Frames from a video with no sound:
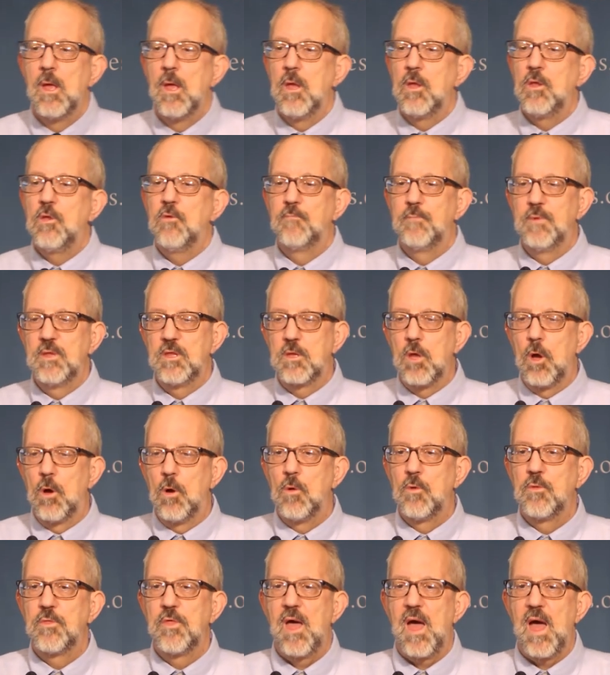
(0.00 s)
you've been
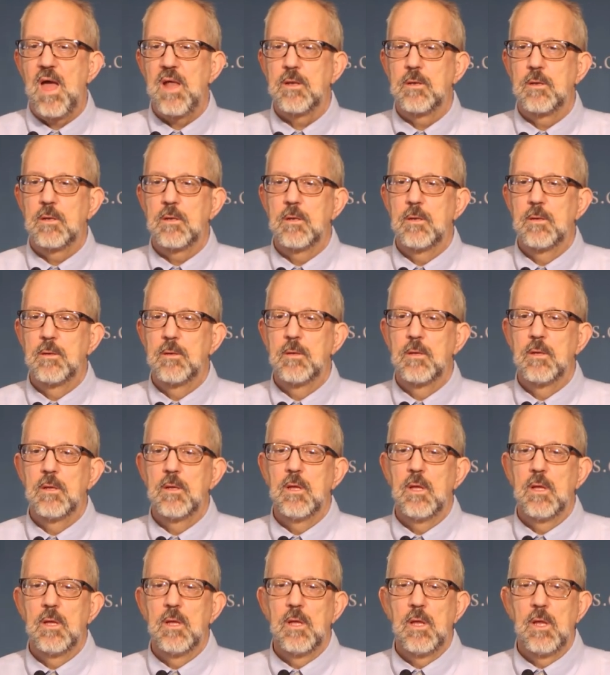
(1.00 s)
told that
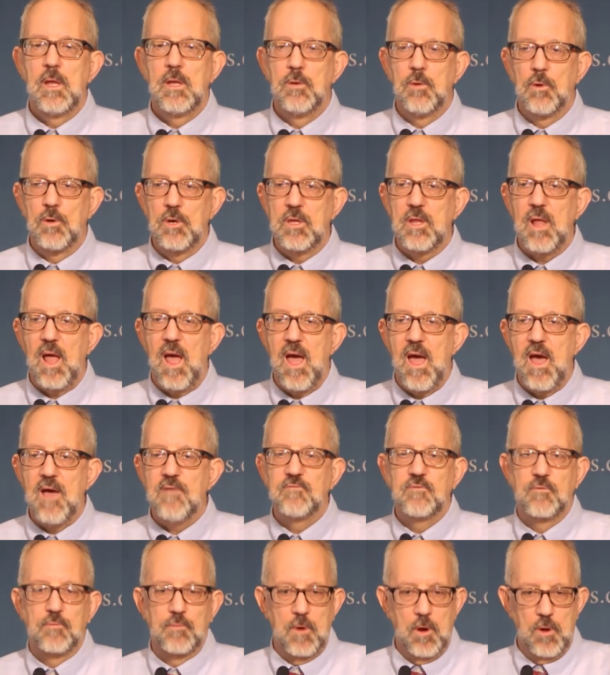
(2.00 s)
in order to
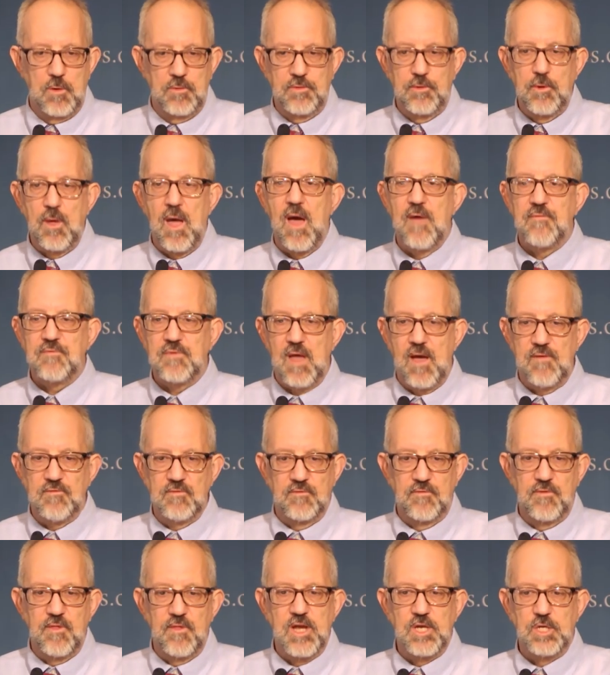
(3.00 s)
have growth, you have to have
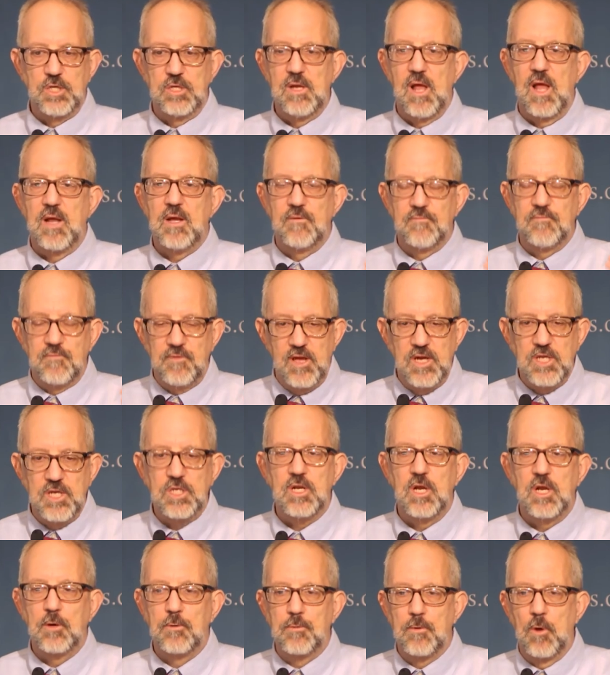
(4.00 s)
inflation. That inflation
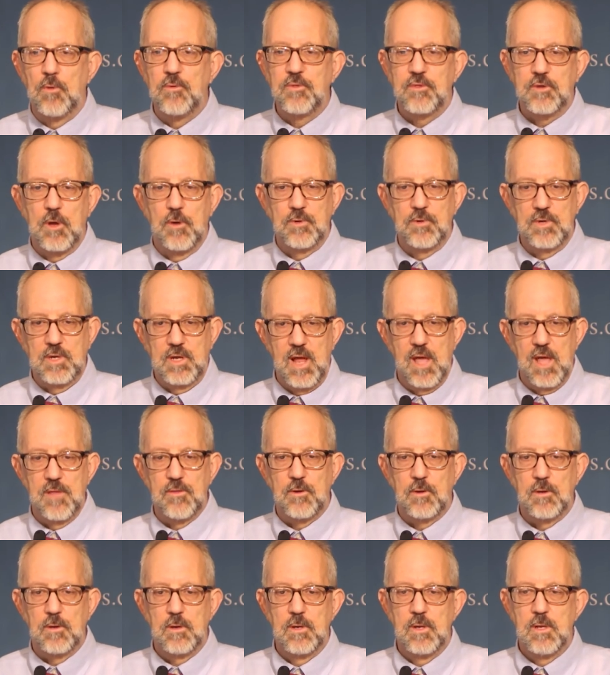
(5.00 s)
and growth go
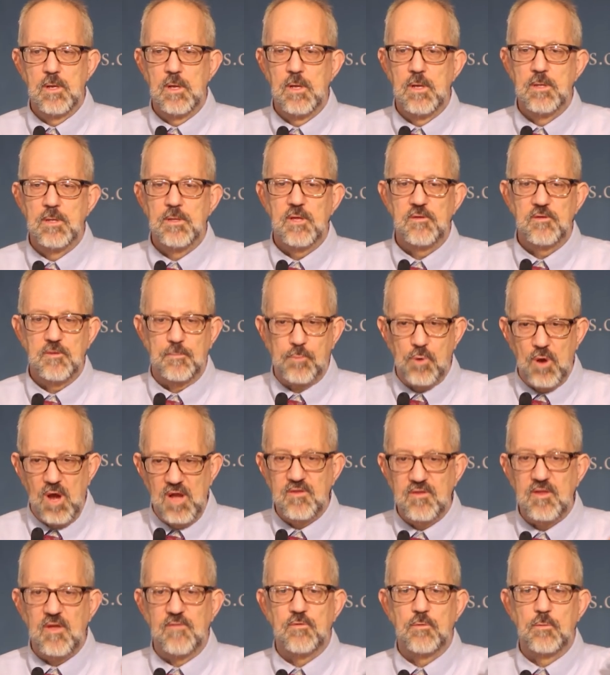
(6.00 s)
together. As the price
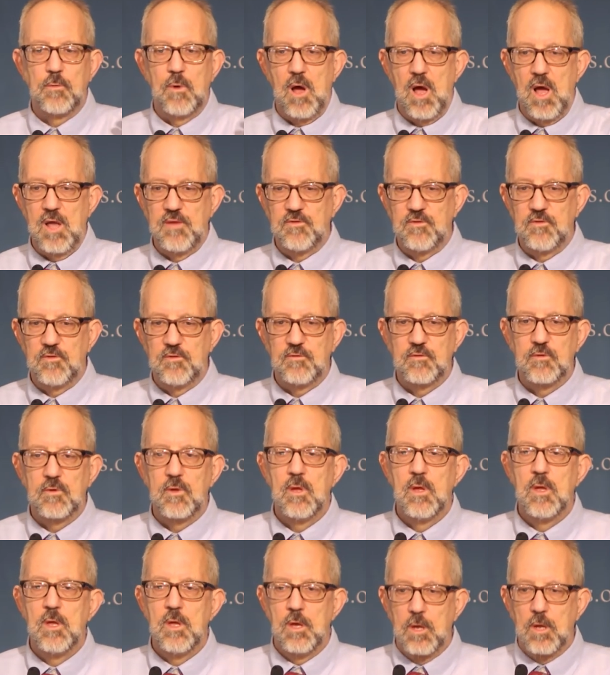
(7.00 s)
level rises,
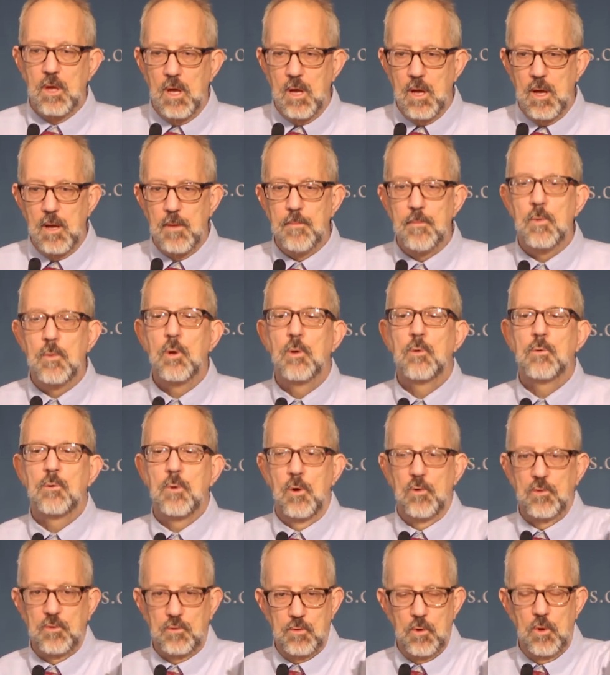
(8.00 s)

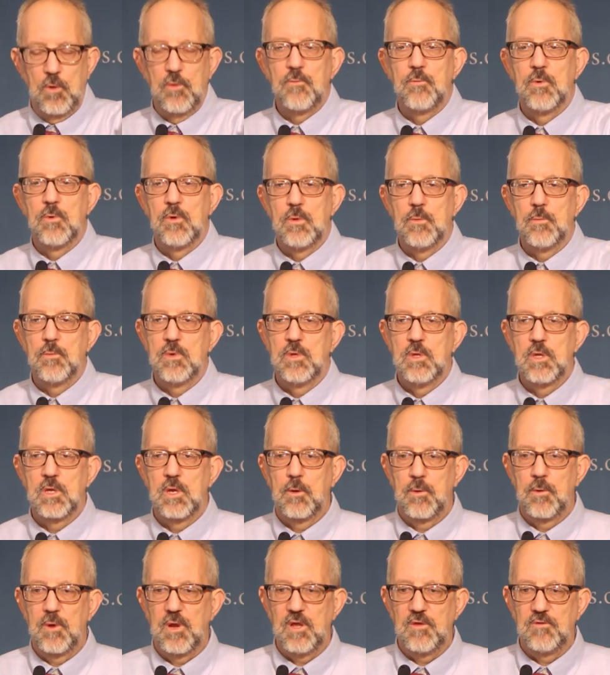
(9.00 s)
growth will
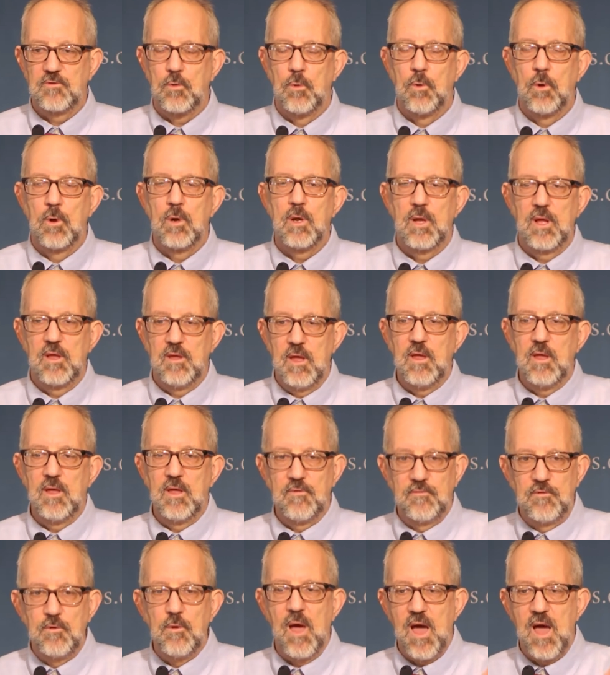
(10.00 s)
increase. Or
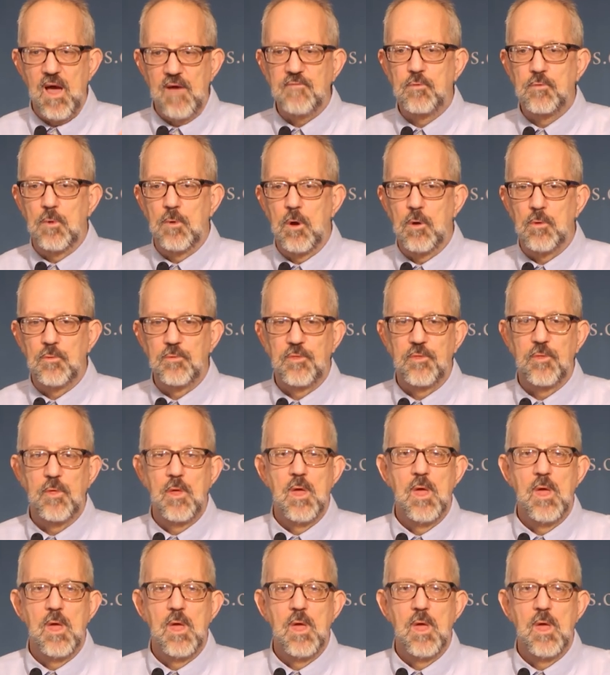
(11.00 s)
if you have growth,